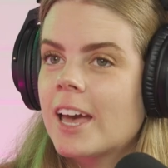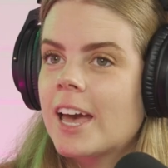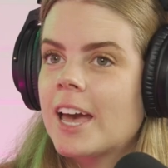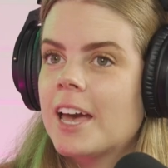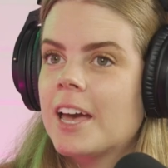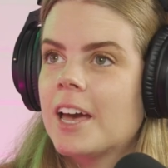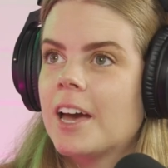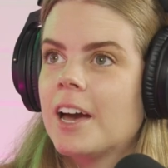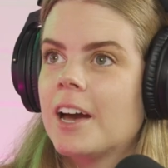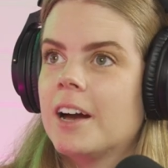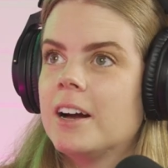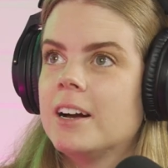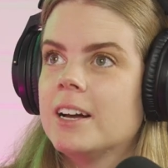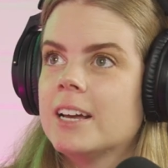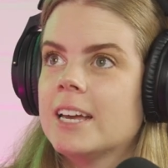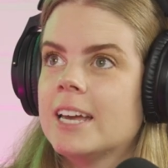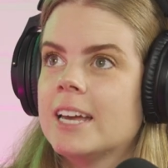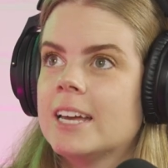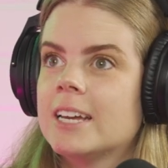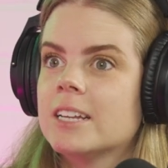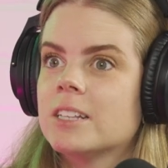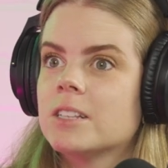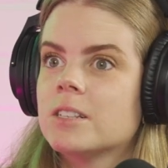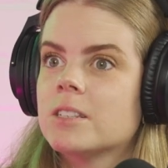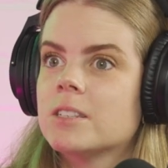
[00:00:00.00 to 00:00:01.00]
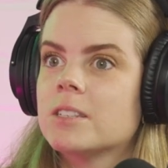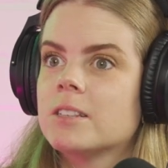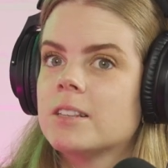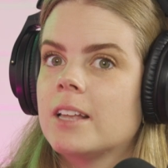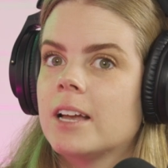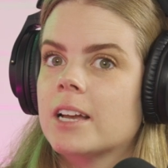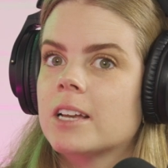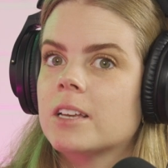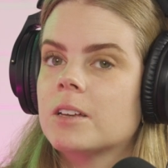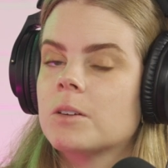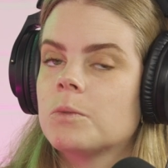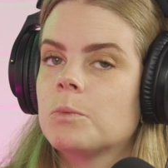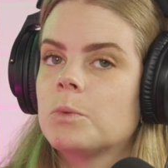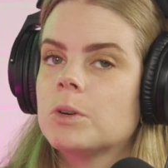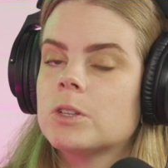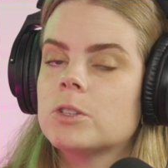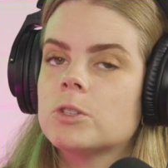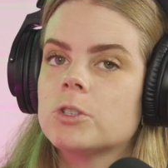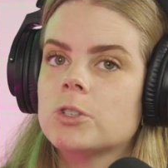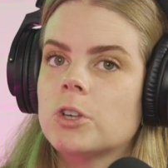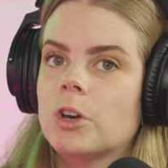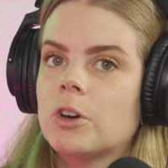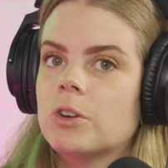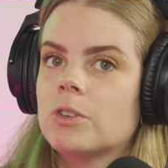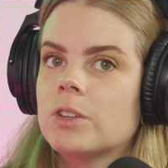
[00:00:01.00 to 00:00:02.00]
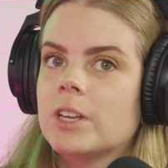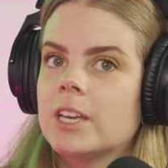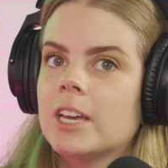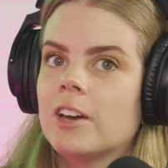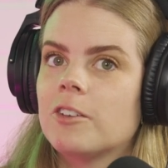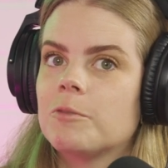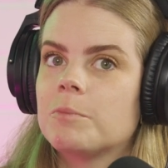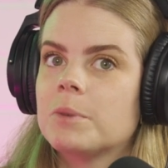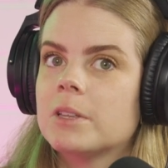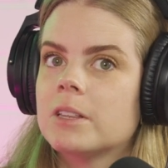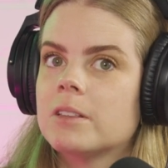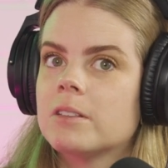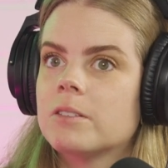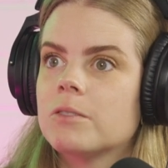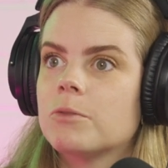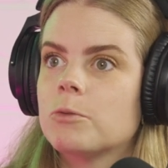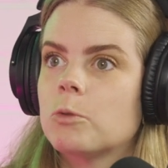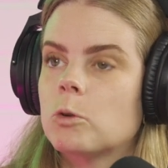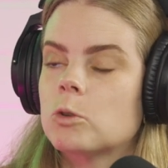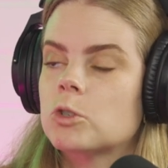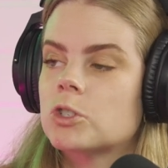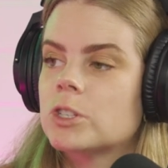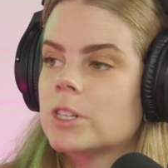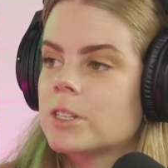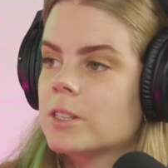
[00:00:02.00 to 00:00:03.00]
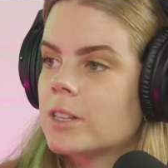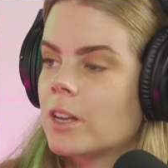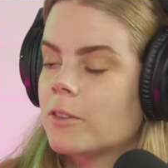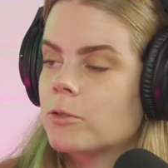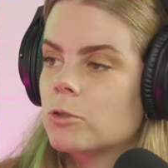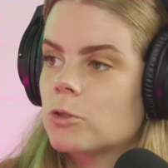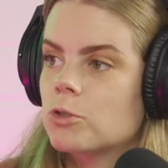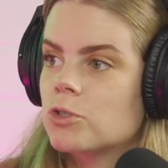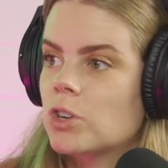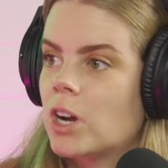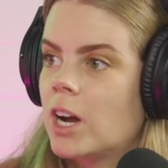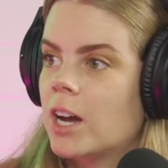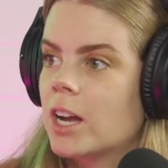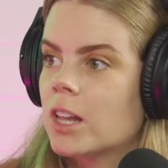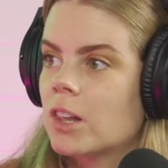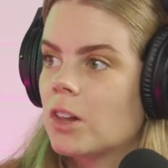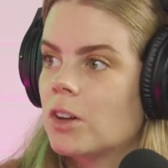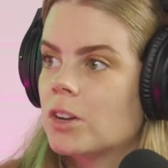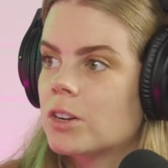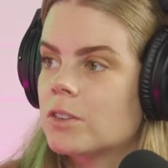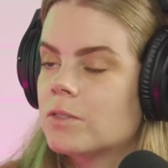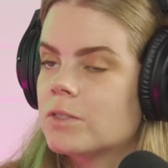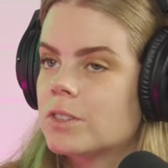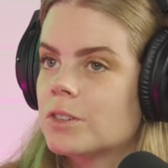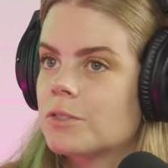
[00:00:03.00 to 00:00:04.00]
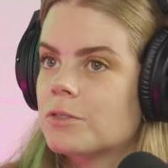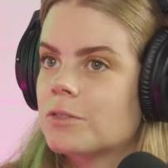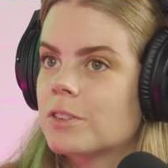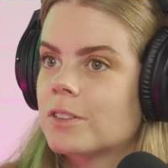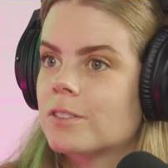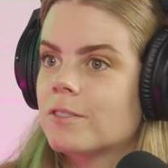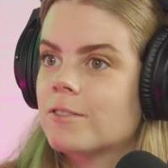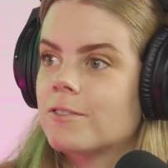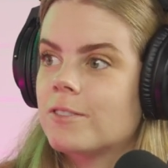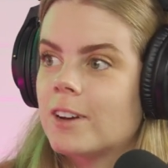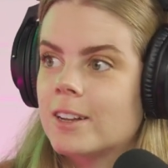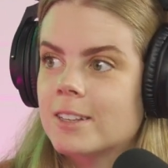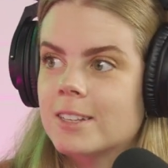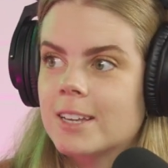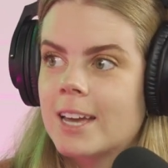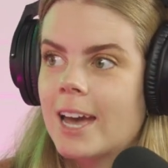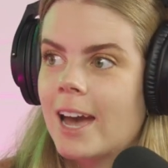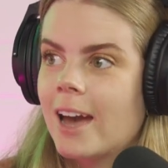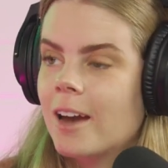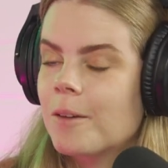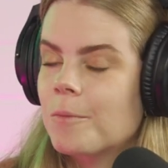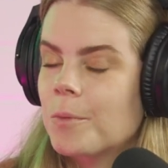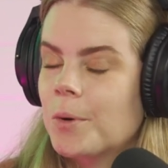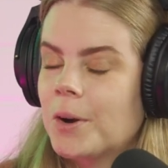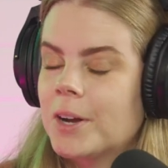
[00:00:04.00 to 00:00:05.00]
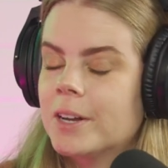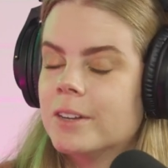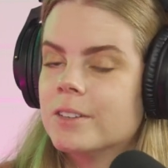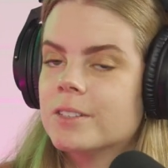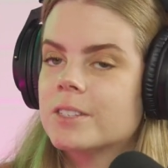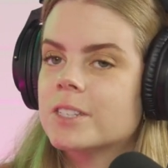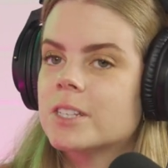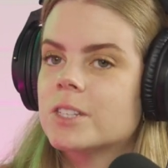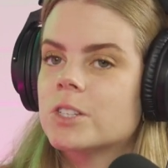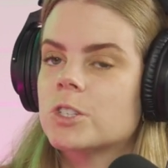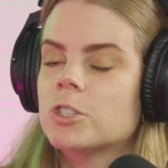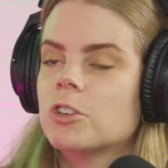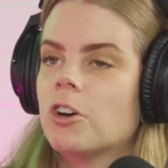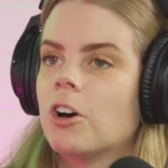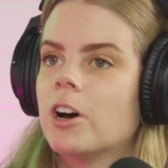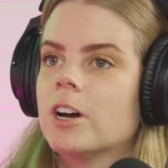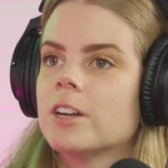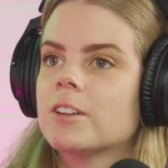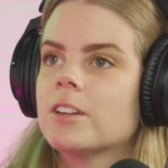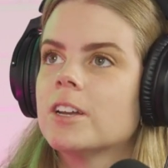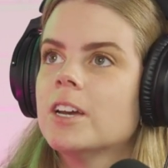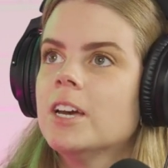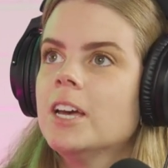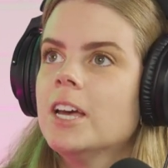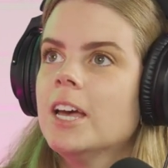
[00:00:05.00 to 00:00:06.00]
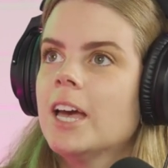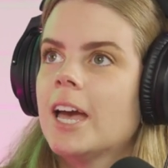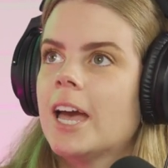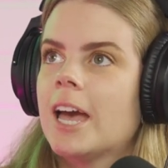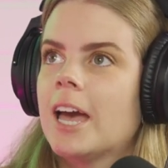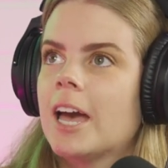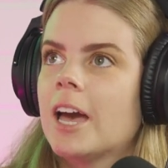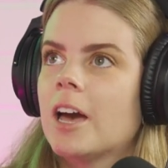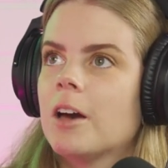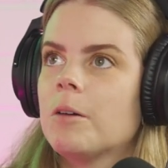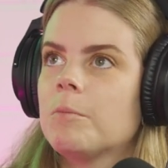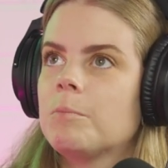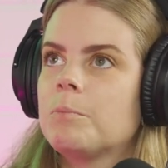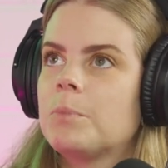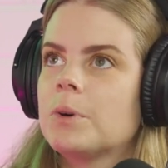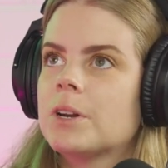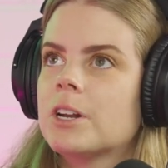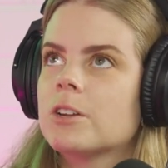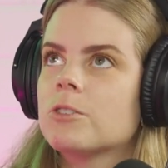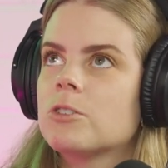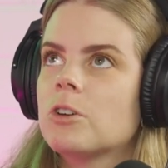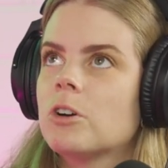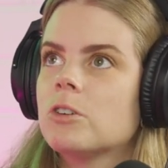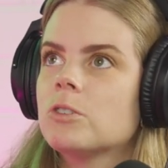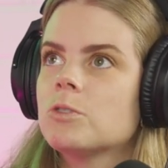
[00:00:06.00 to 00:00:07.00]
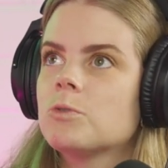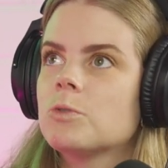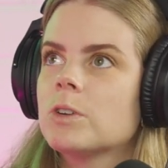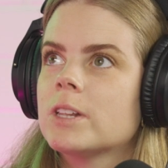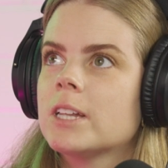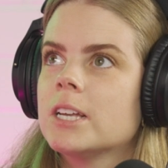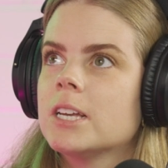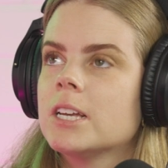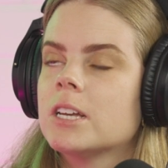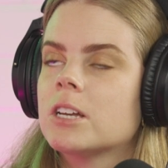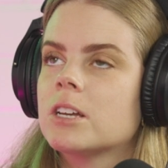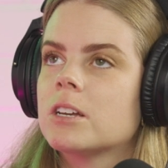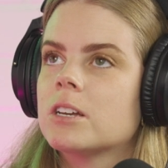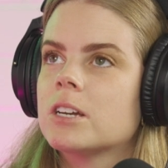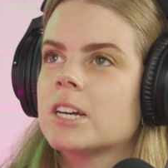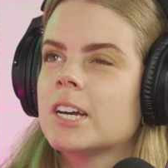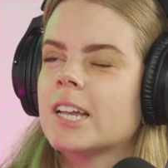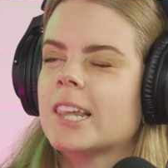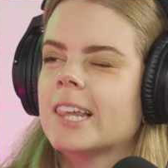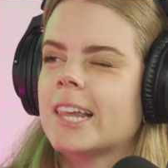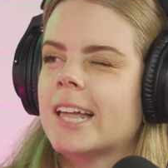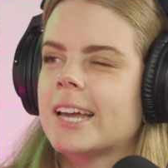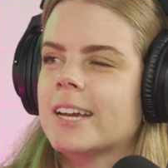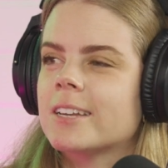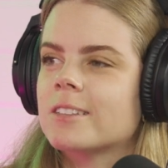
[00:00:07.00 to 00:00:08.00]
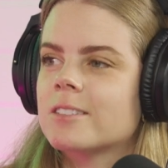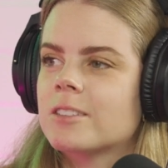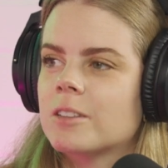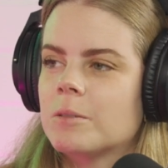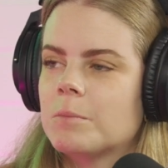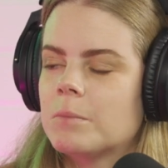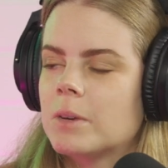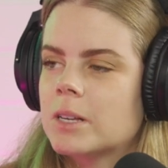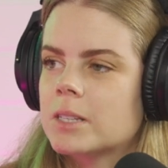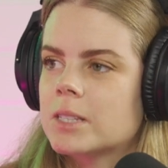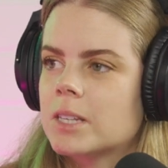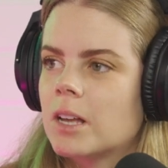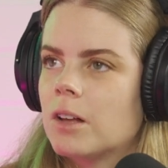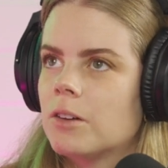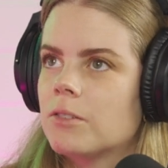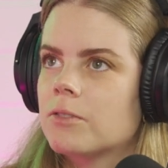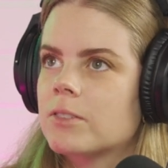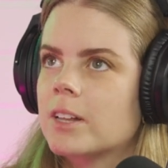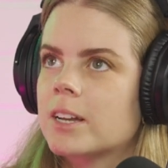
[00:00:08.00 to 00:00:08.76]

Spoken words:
And like with Sony, I've been fortunate enough to try a lot of different fun cameras and so on. But I don't really collect them myself.